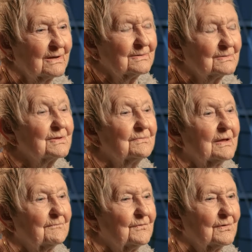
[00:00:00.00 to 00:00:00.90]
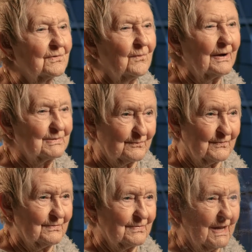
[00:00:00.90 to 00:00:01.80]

I was in there for quite a few